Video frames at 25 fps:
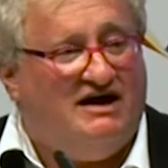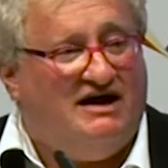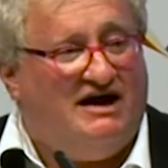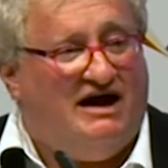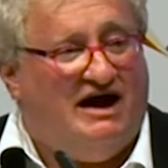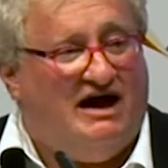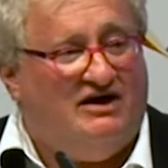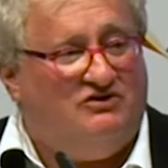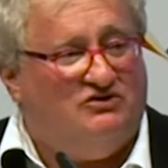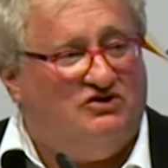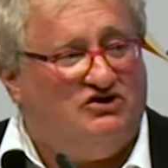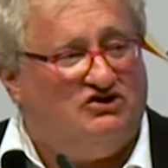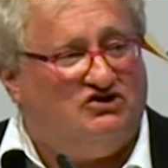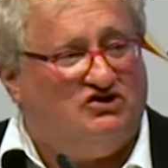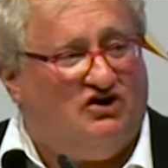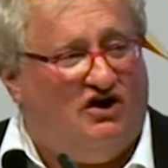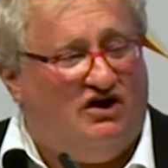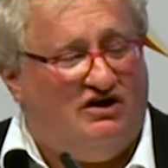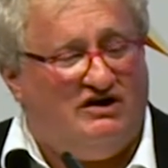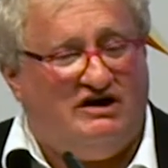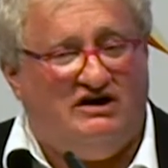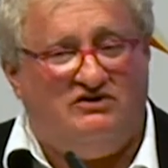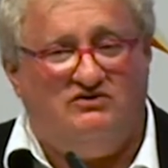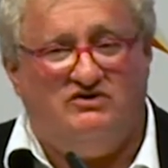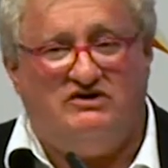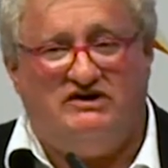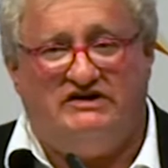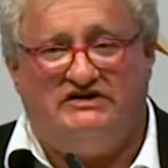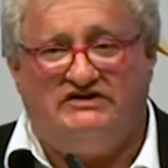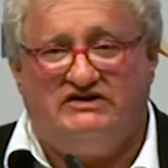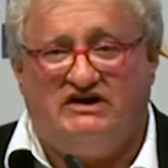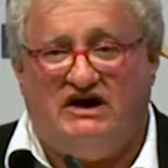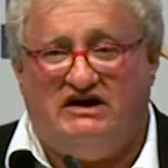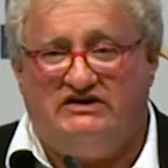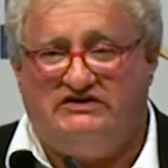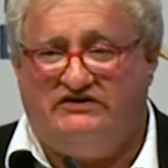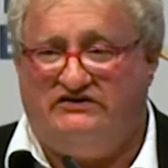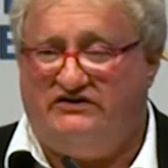And we talk and we
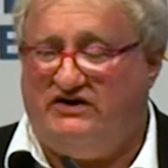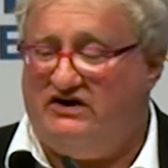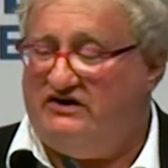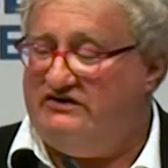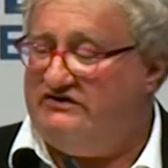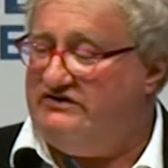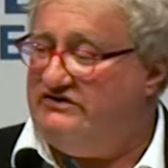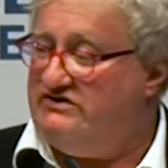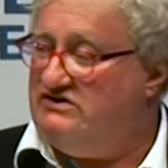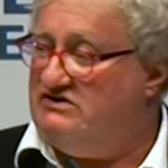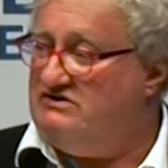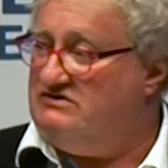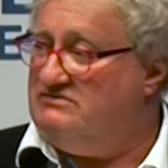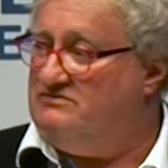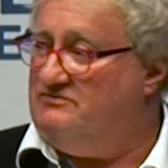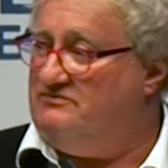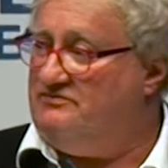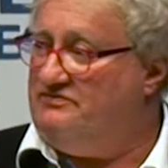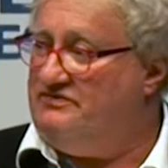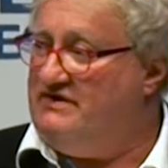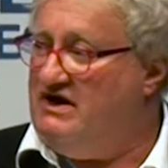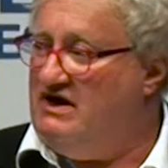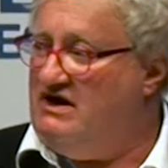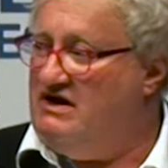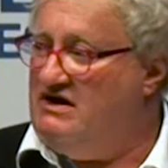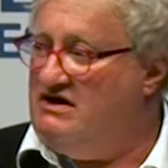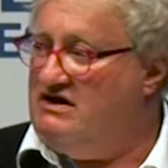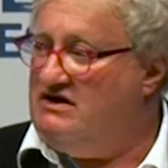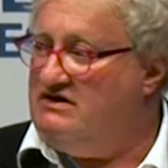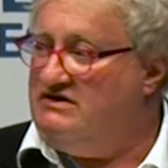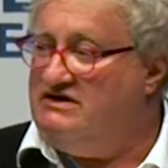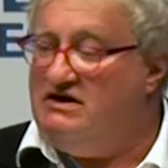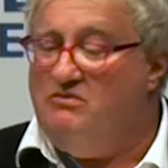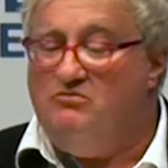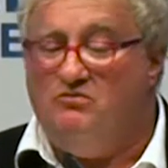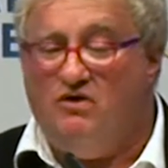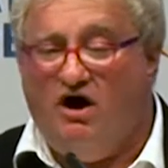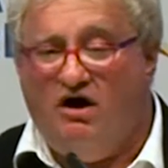discuss things.
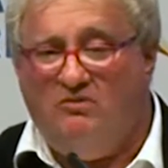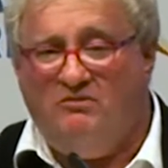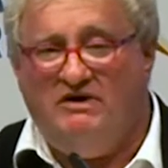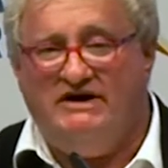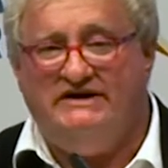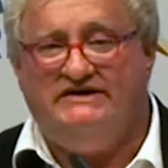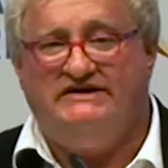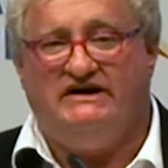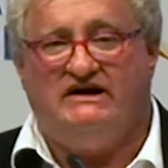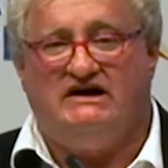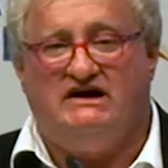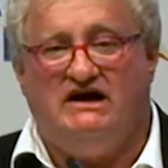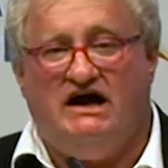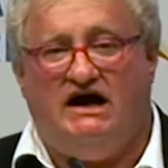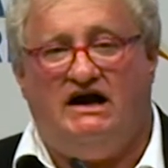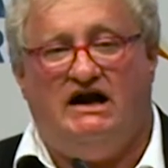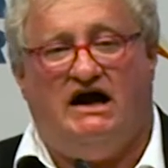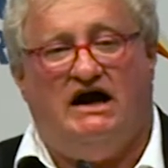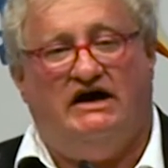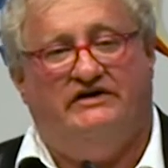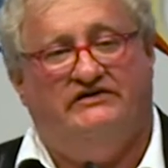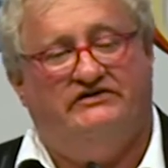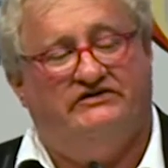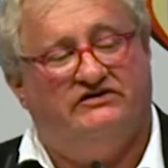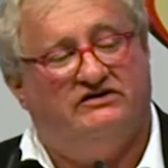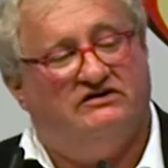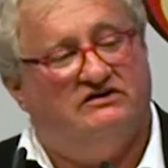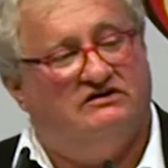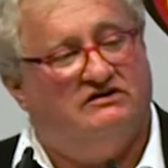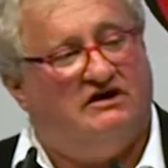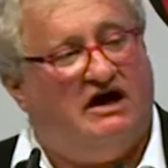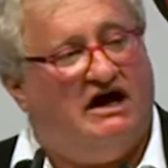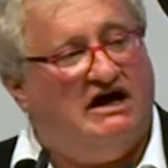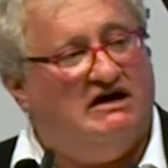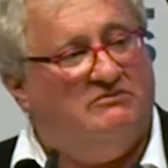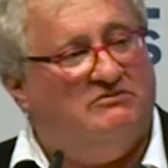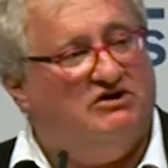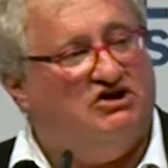The moment they realize
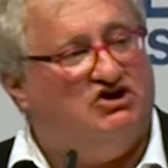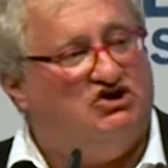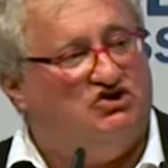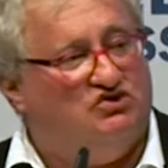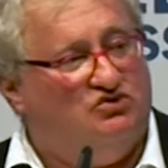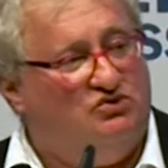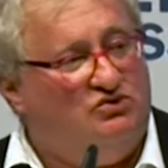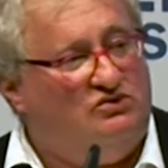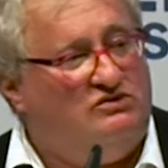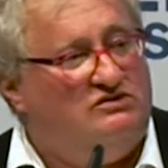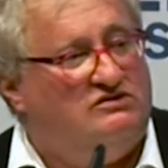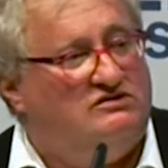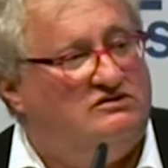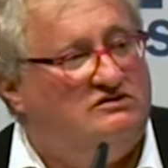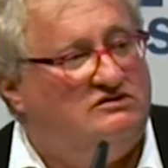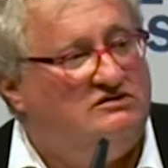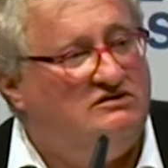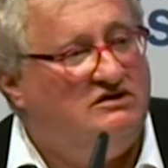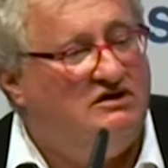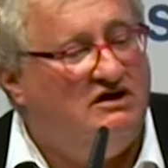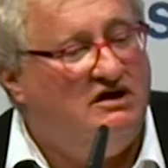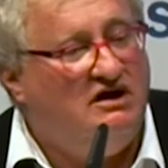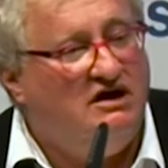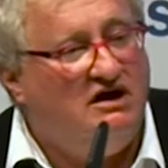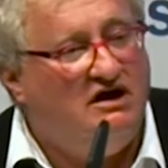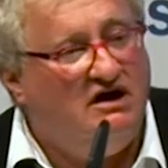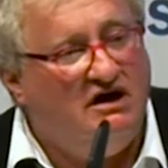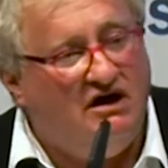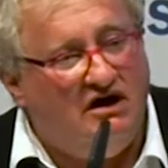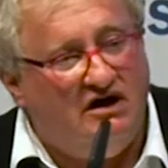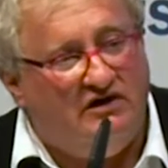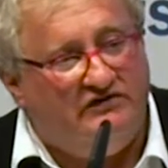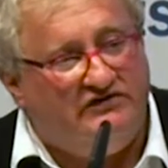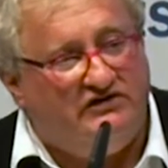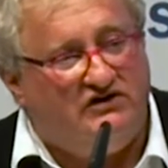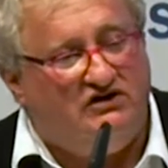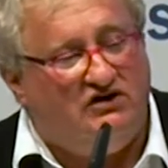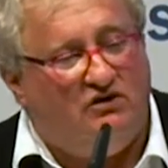I am a Jew,
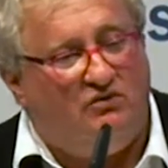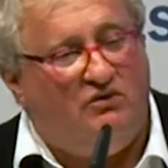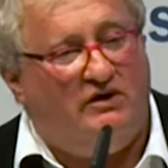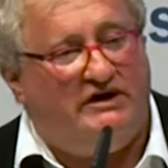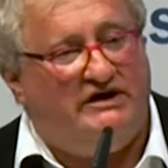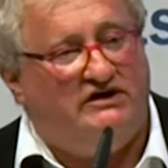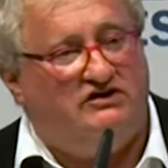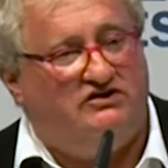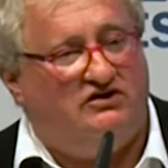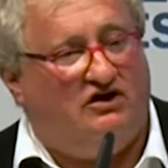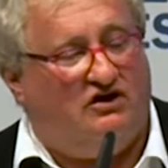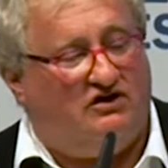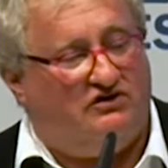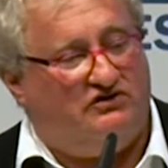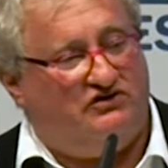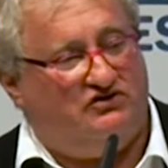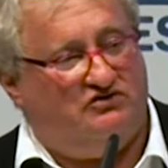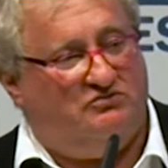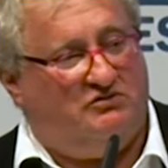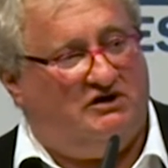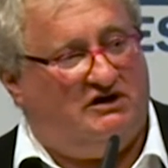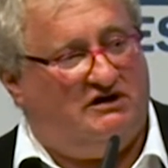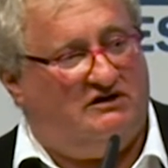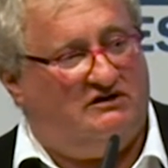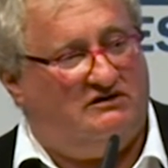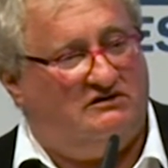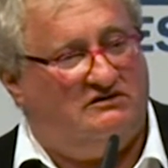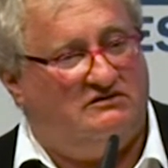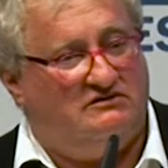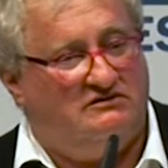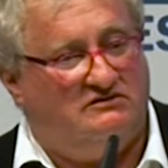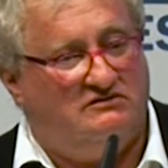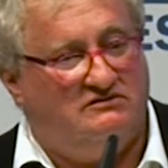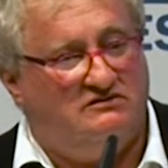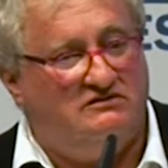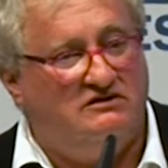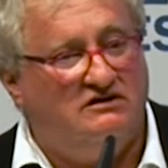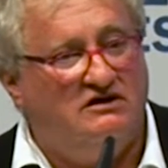they don't want to talk to me.
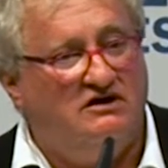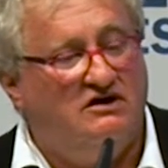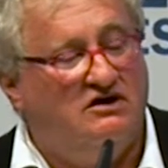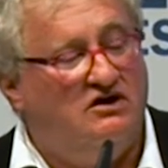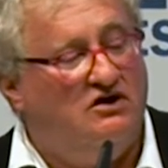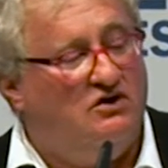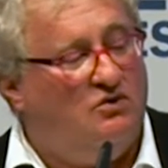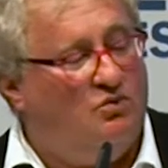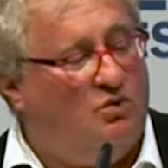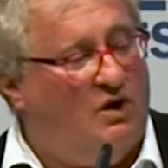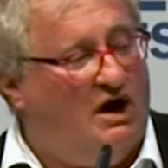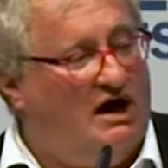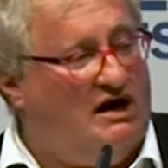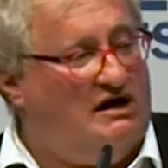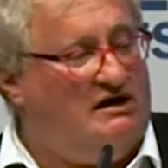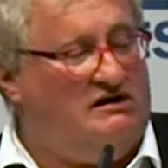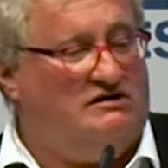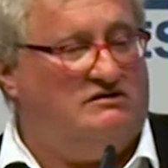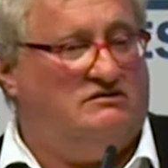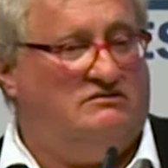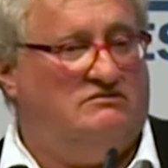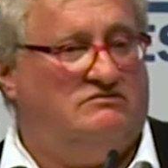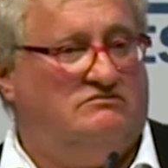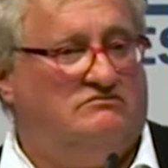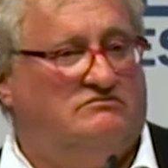Well,